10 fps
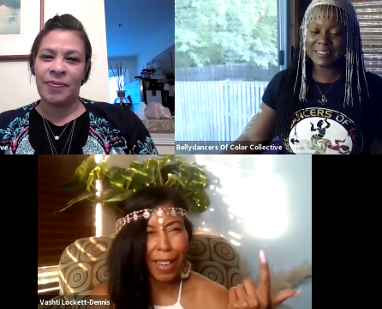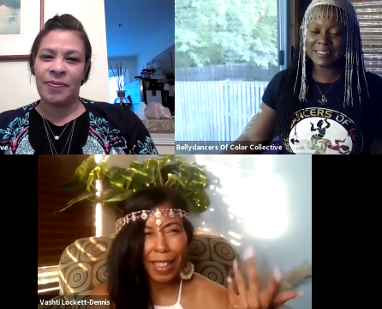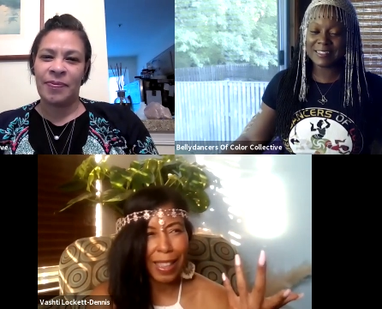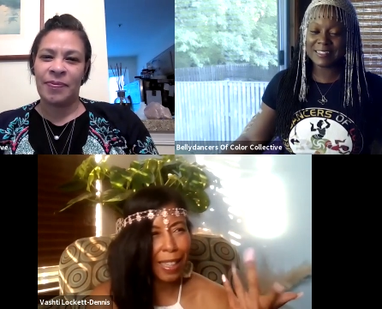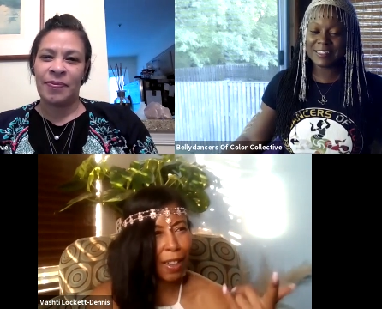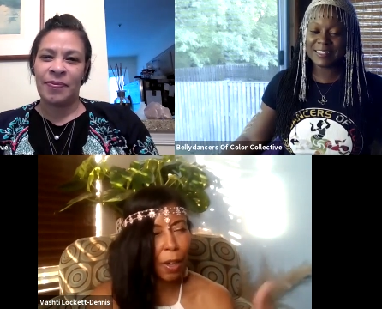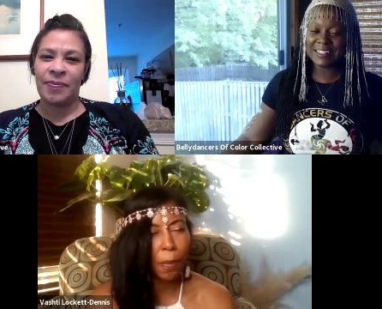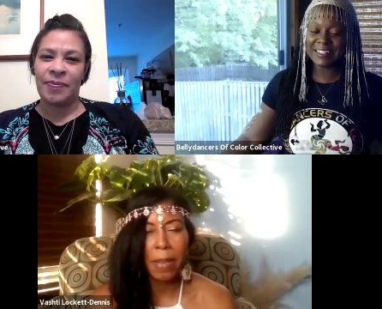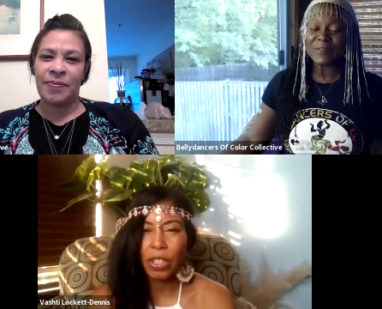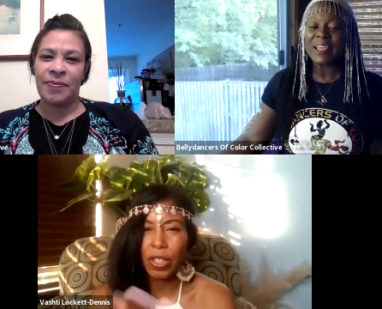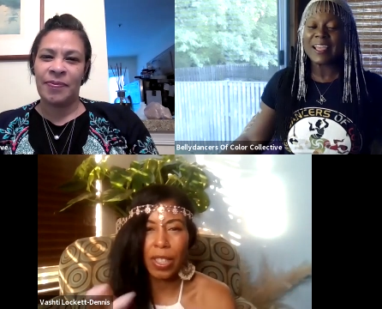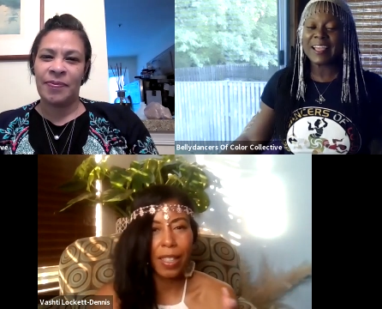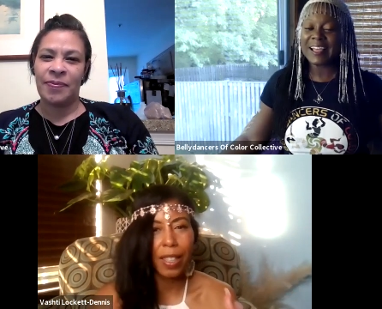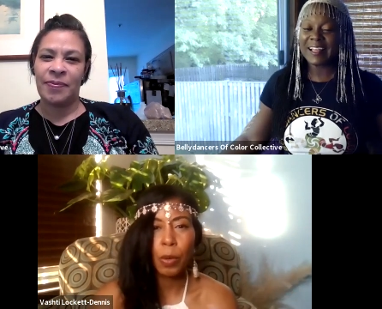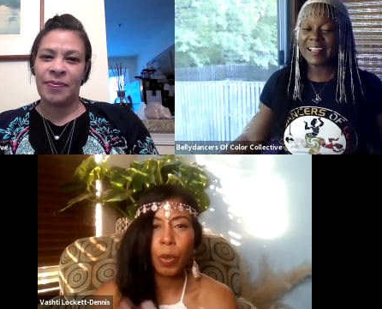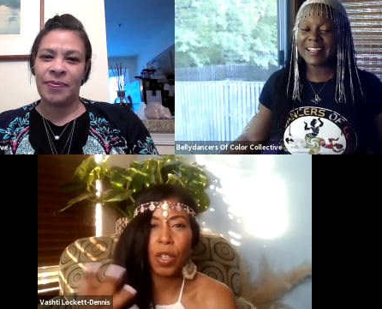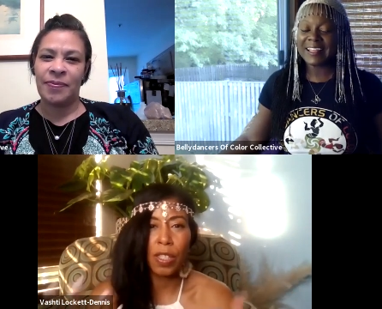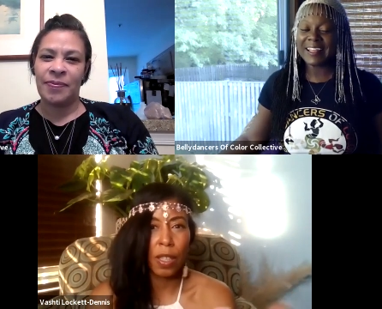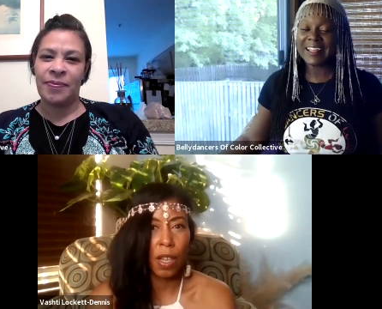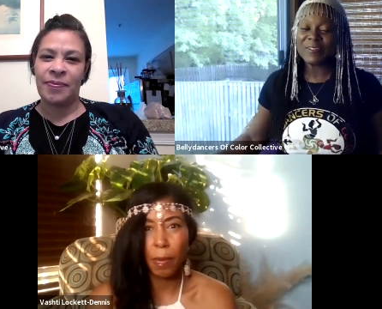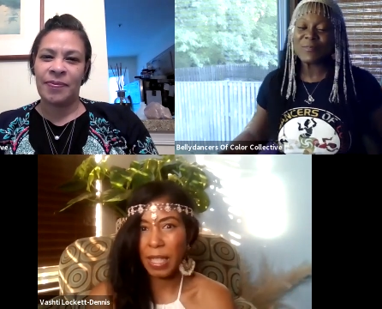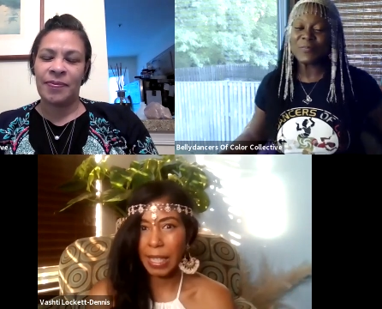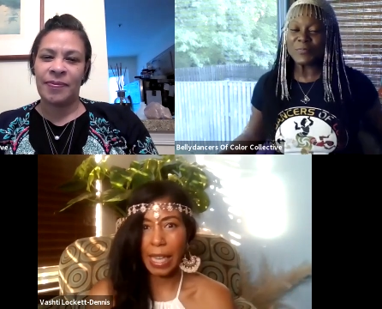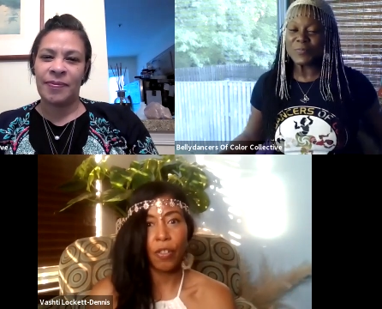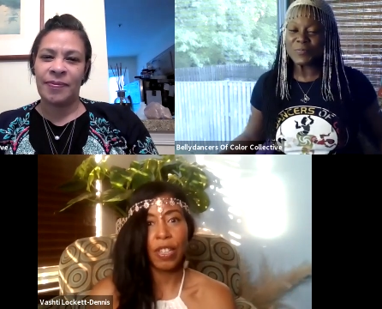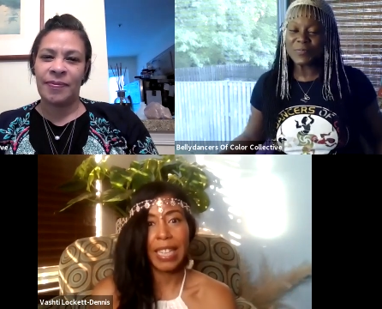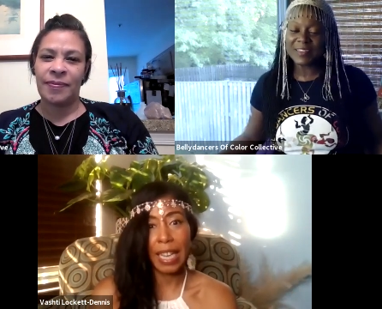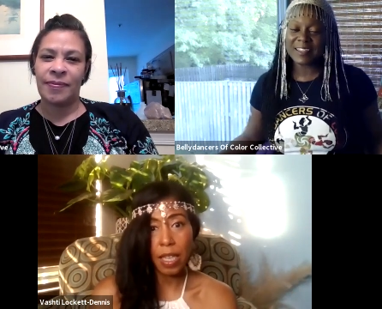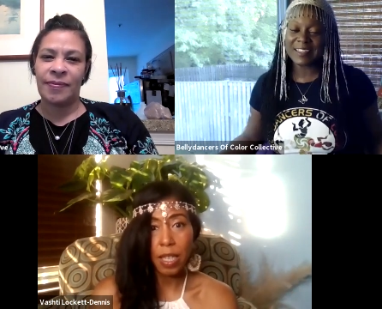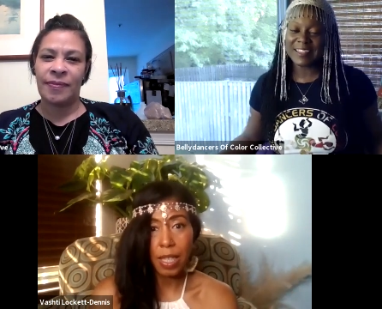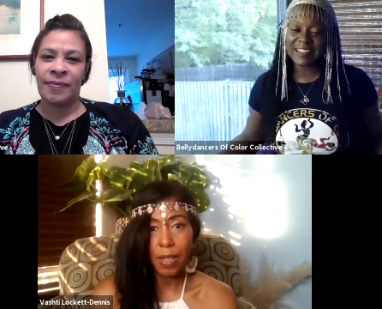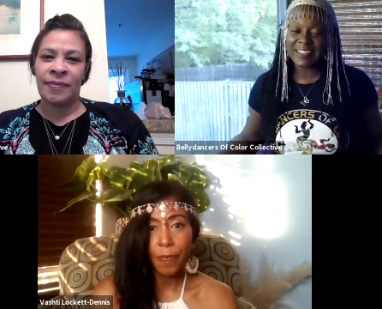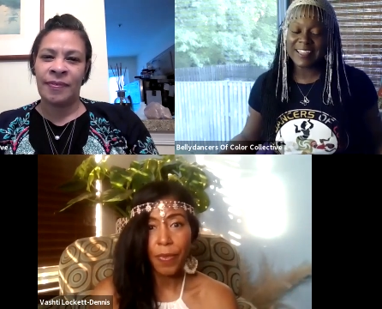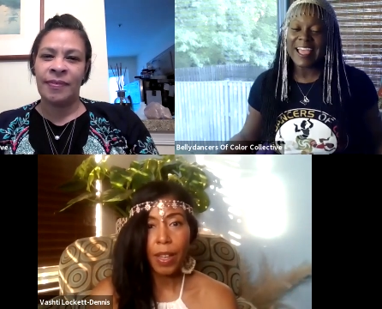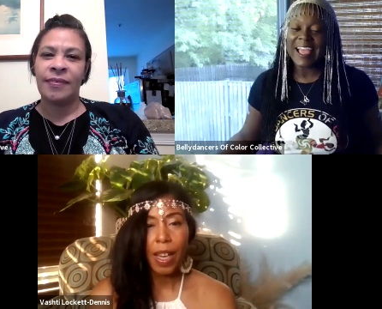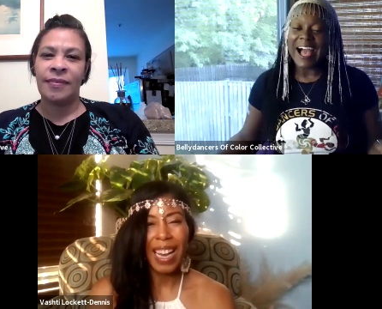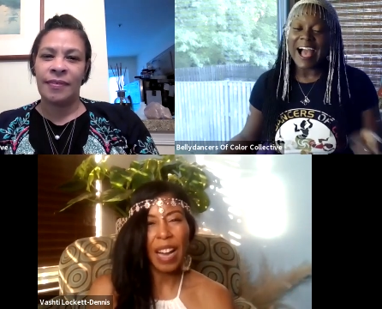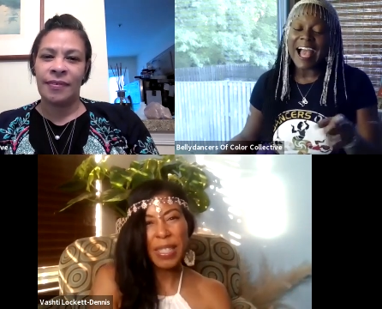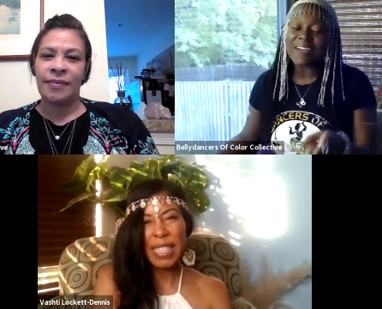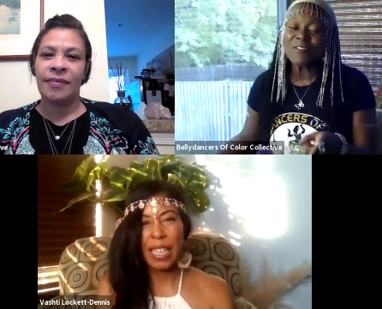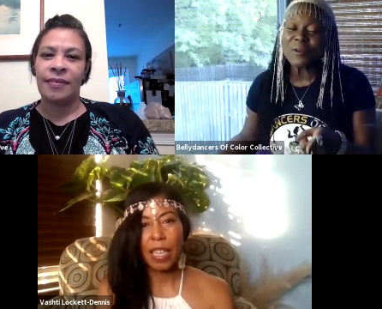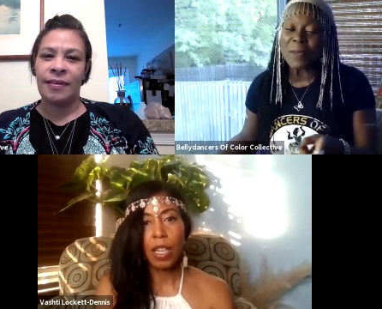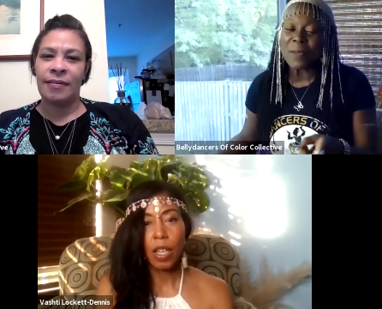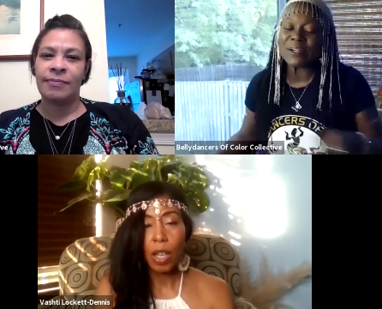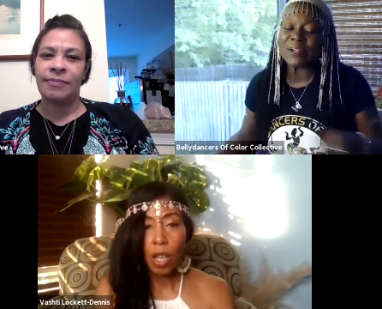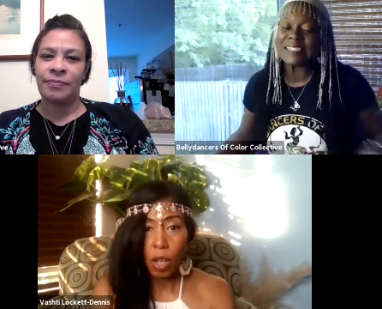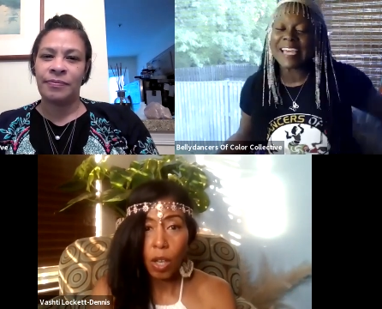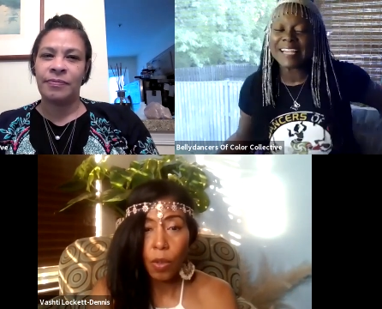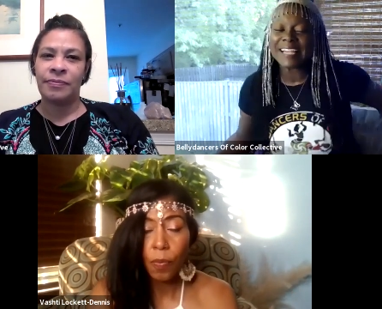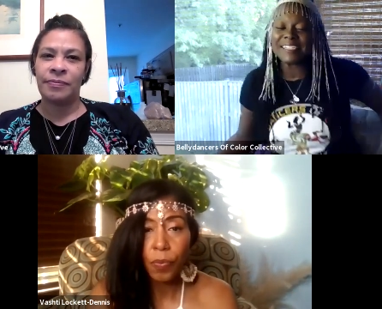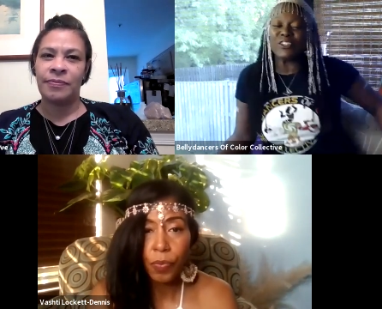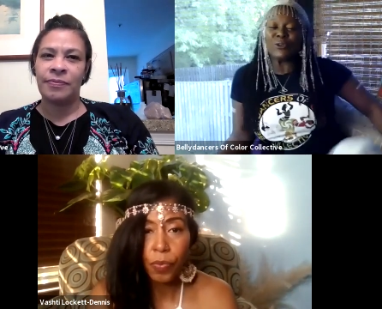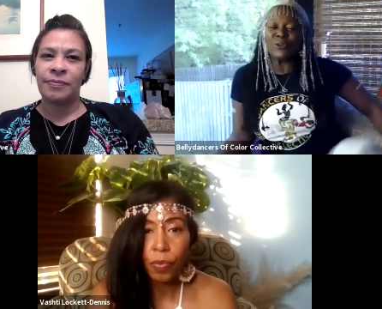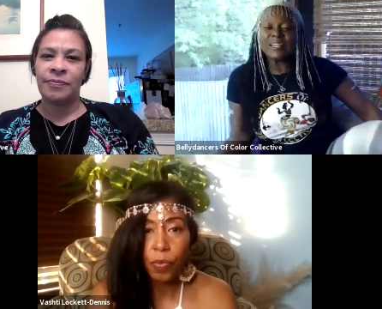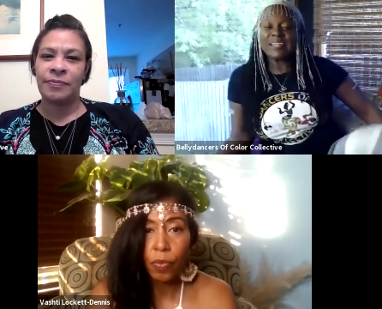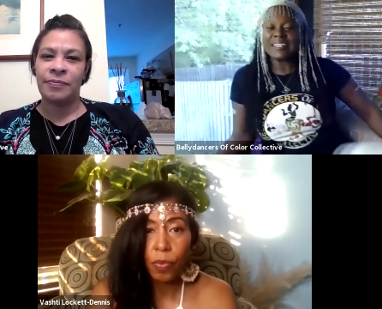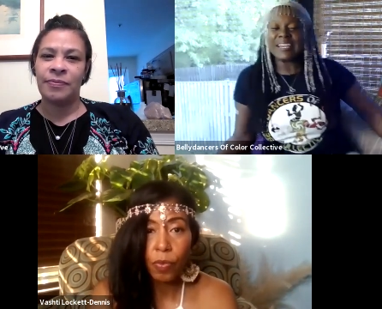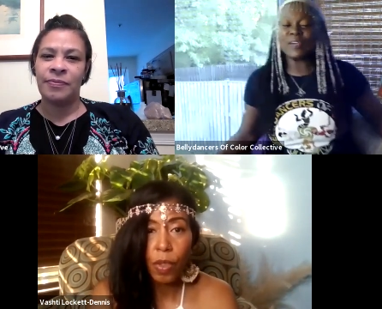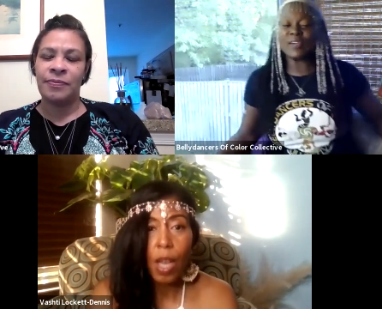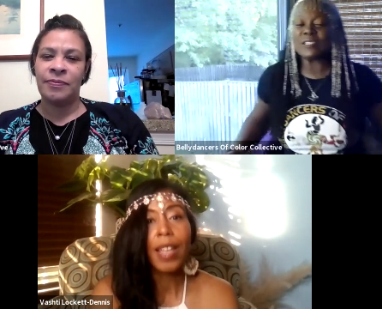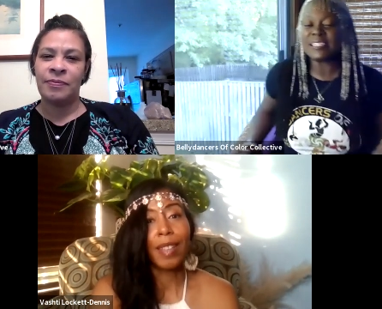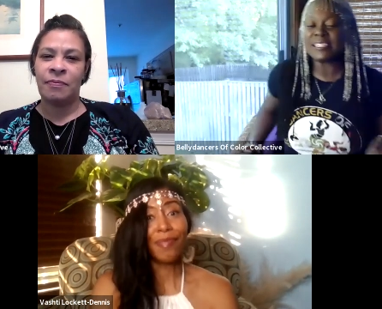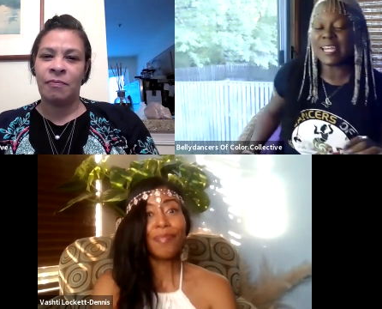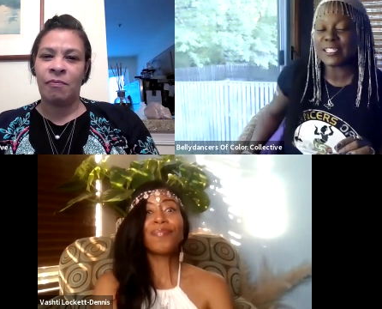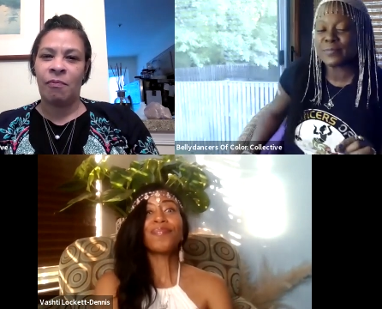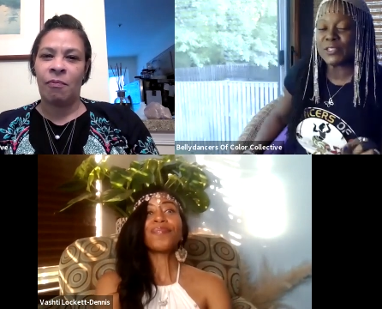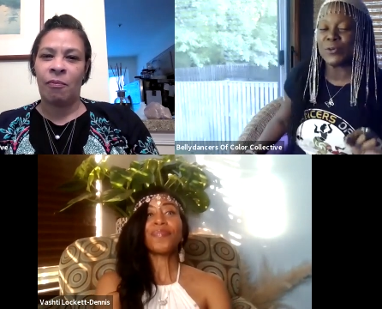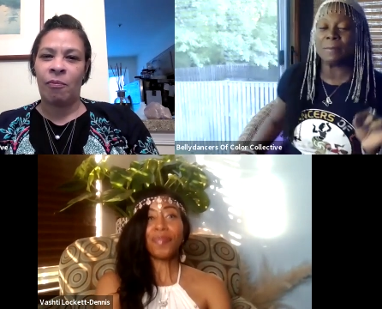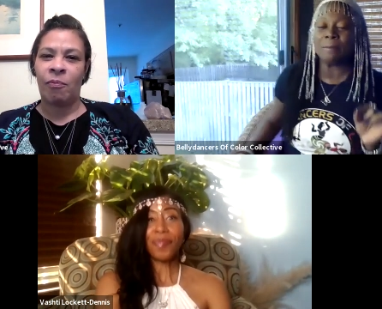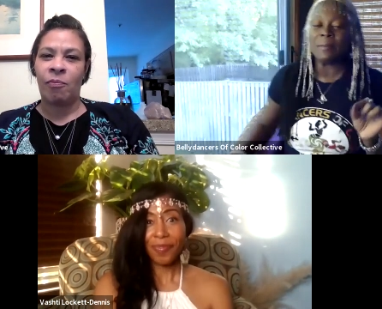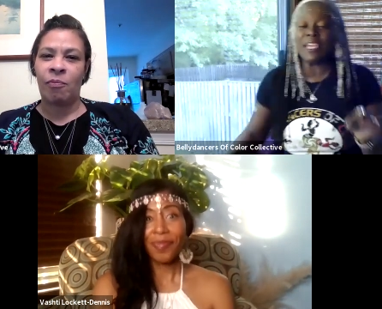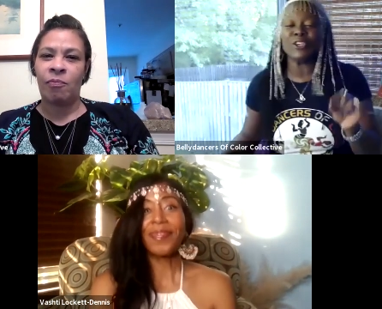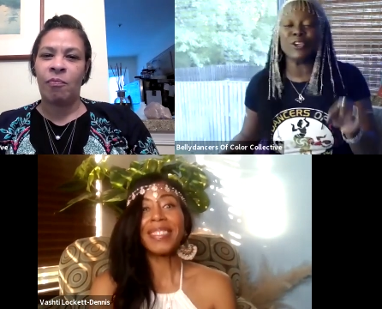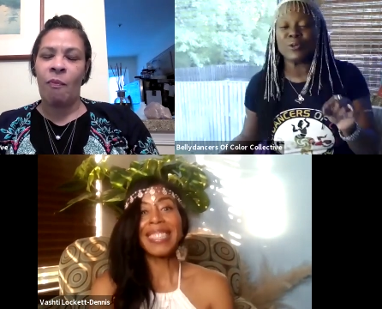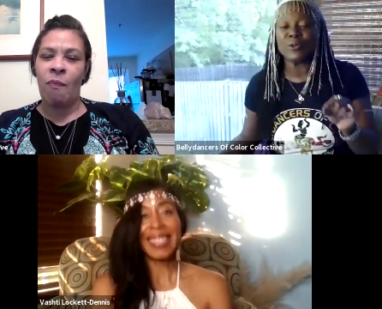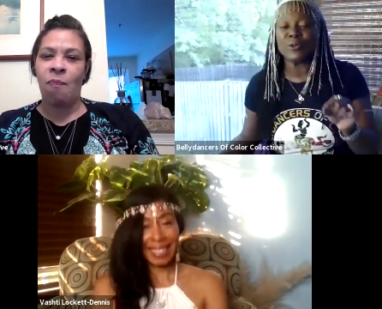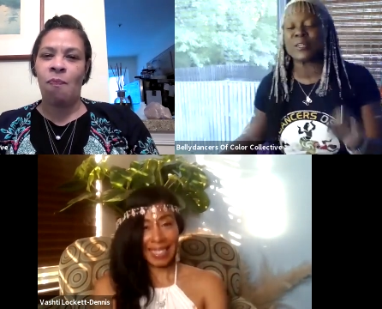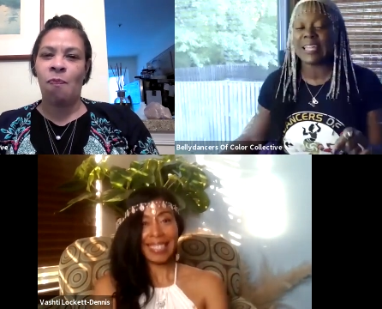Speaker 1: I think her mentioning that they were going to, going to be sacred dance.
Speaker 2: And I, was, remember texting you, like it was a text between me, you, and